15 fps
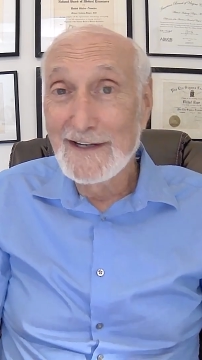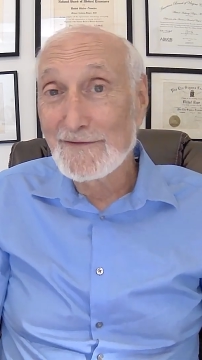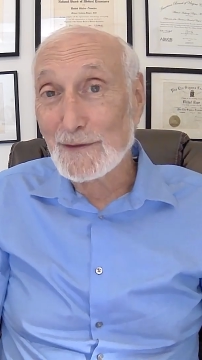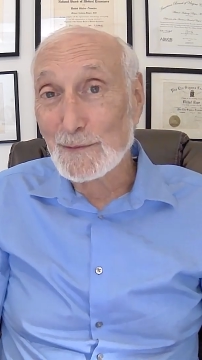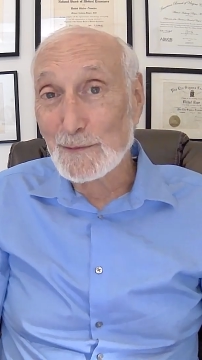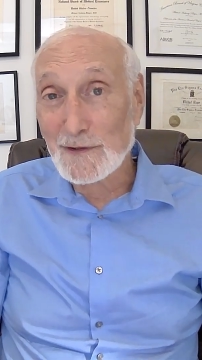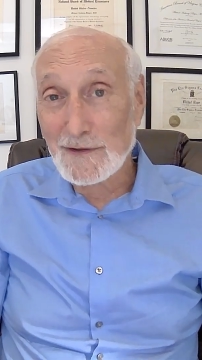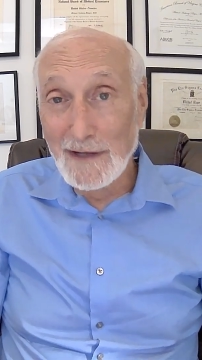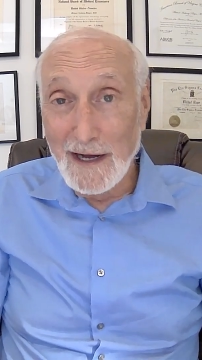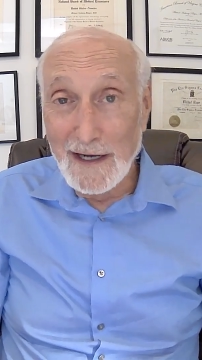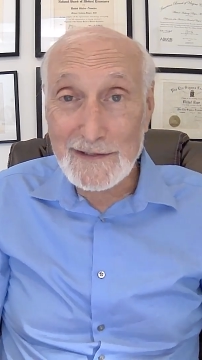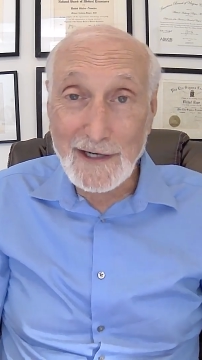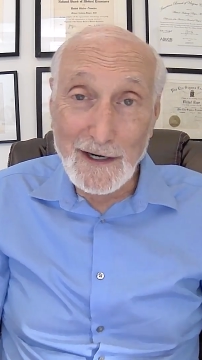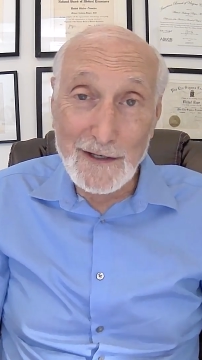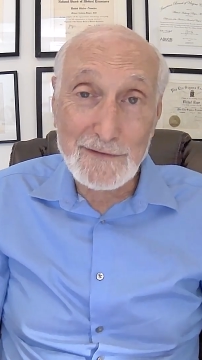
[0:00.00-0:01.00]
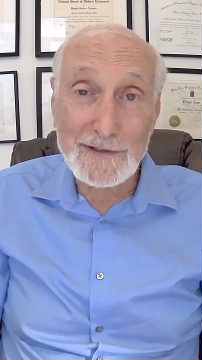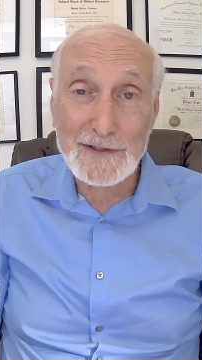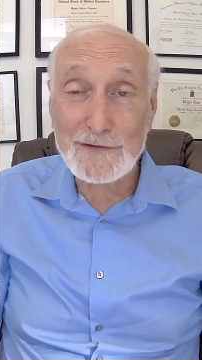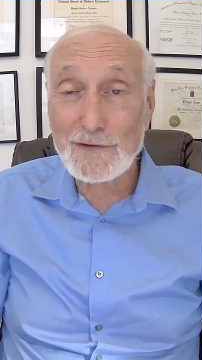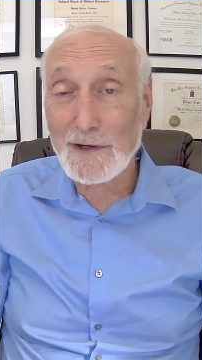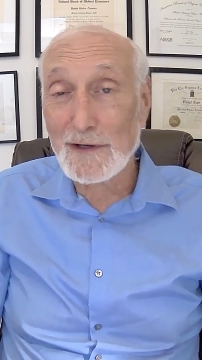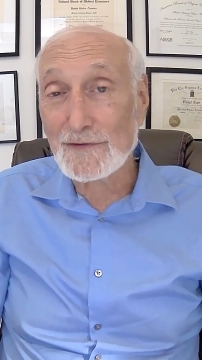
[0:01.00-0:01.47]
From clogged
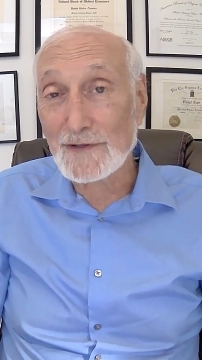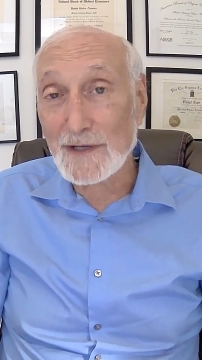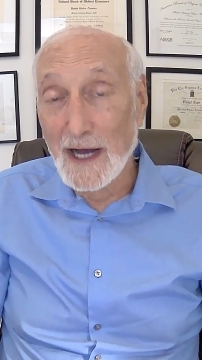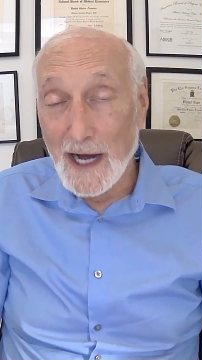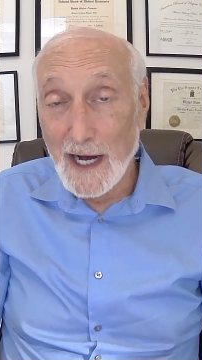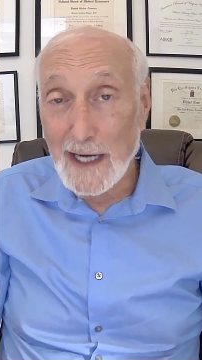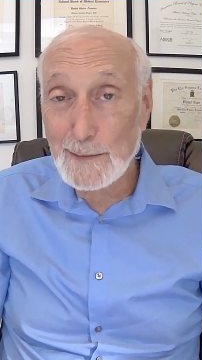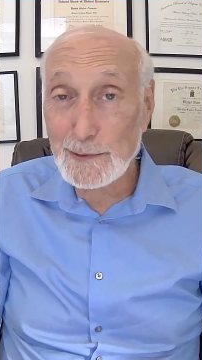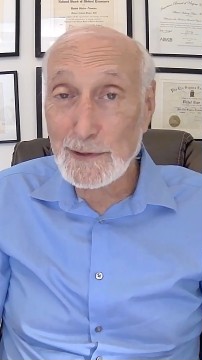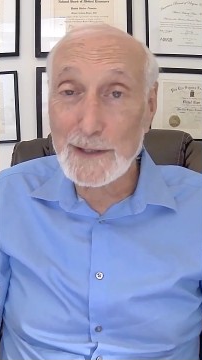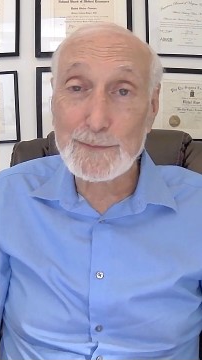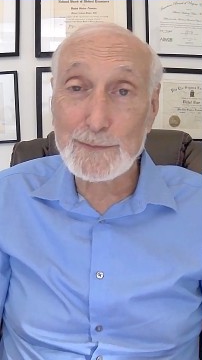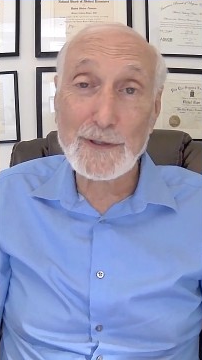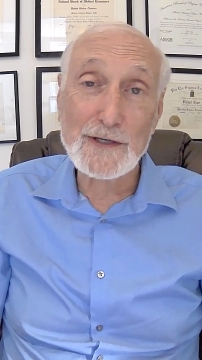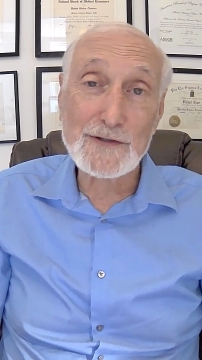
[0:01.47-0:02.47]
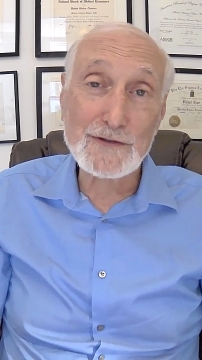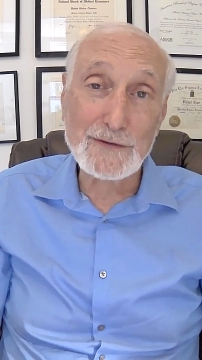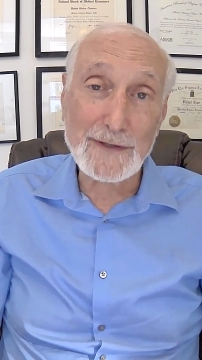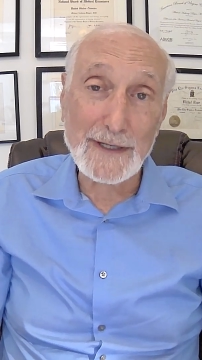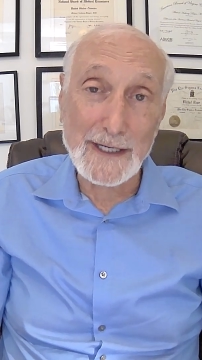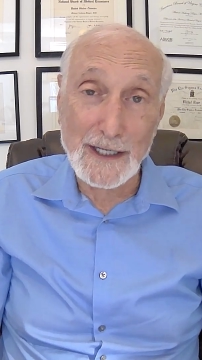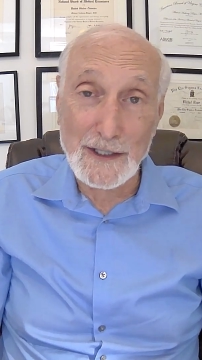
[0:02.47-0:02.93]
arteries causing high blood pressure
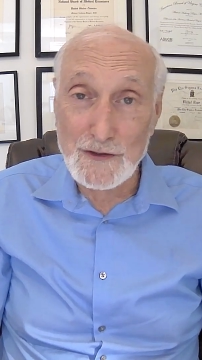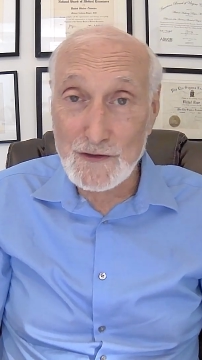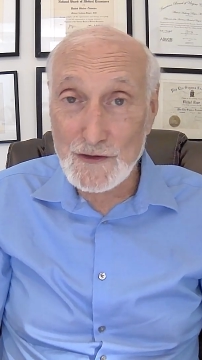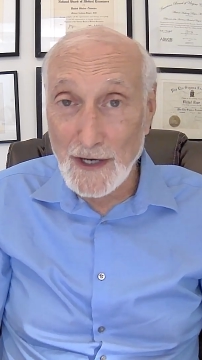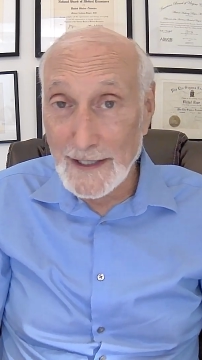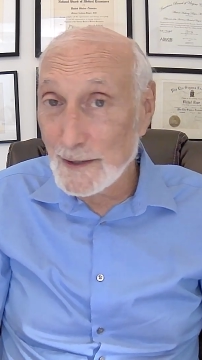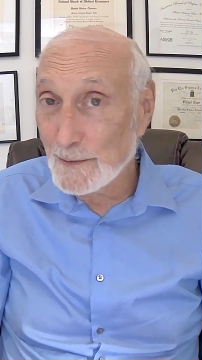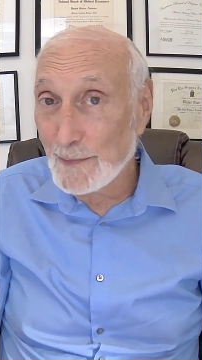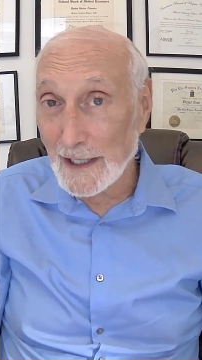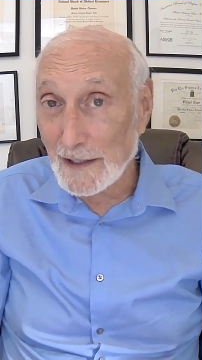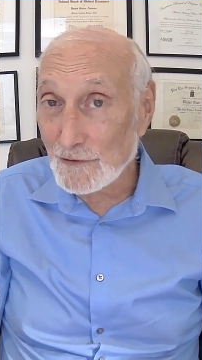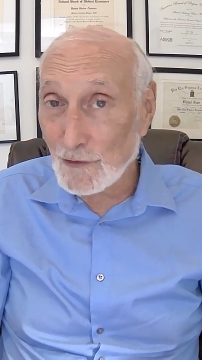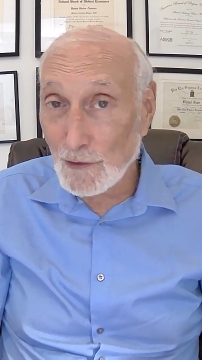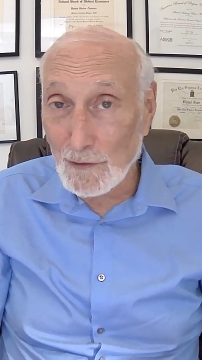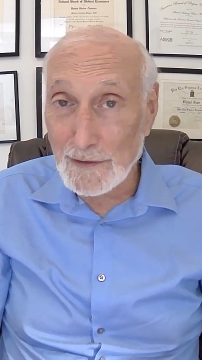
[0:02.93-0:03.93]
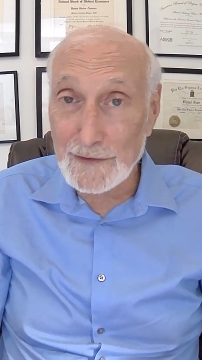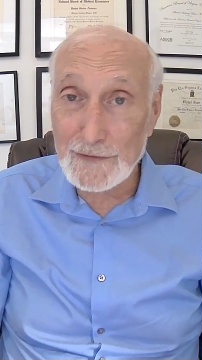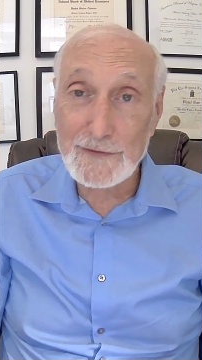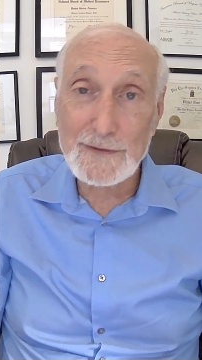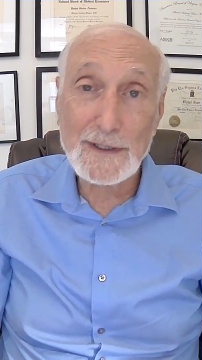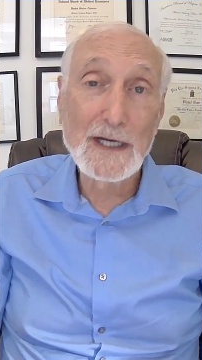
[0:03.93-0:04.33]
and angina pectoris